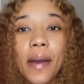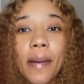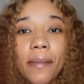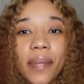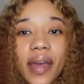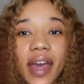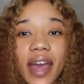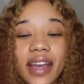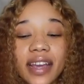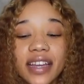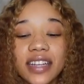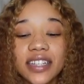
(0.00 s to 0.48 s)

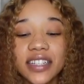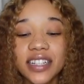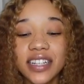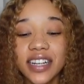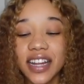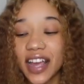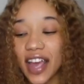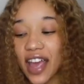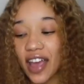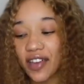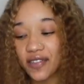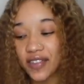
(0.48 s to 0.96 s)
packaging
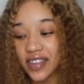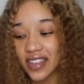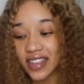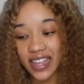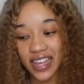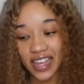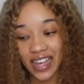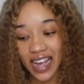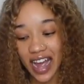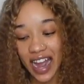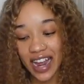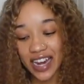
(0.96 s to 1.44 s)
and
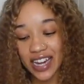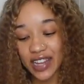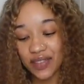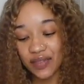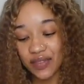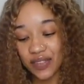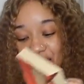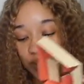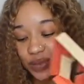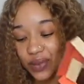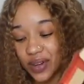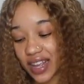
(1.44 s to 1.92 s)
everything. I didn't
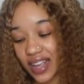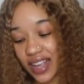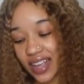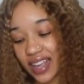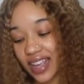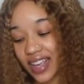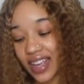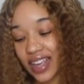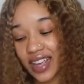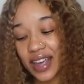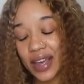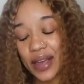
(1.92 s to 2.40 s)
even do
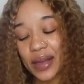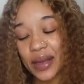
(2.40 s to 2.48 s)
that.